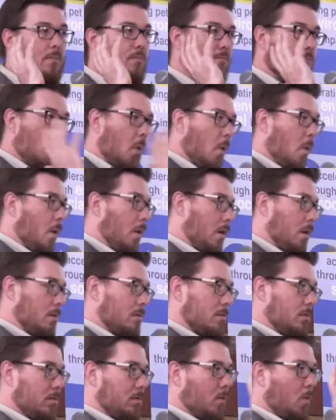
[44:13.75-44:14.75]
more
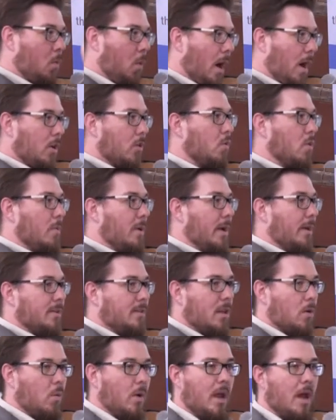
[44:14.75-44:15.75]
wild
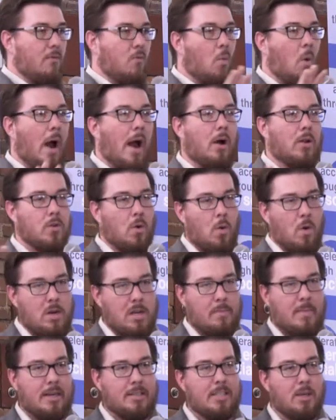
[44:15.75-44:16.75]
ruminants than we have wild or
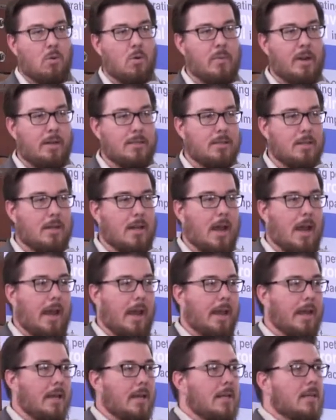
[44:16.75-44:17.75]
domestic ruminants
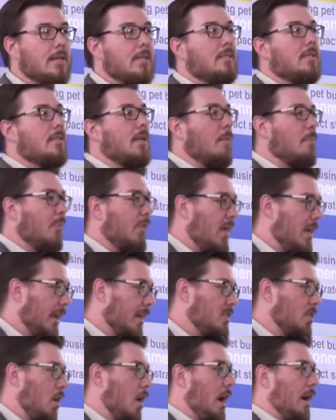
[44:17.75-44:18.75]
today, something
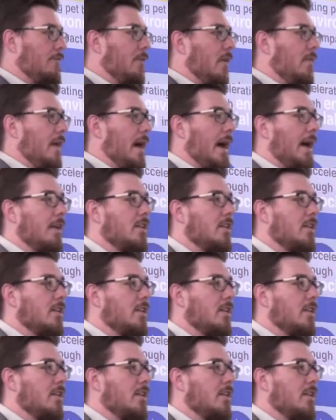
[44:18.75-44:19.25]
is off on that.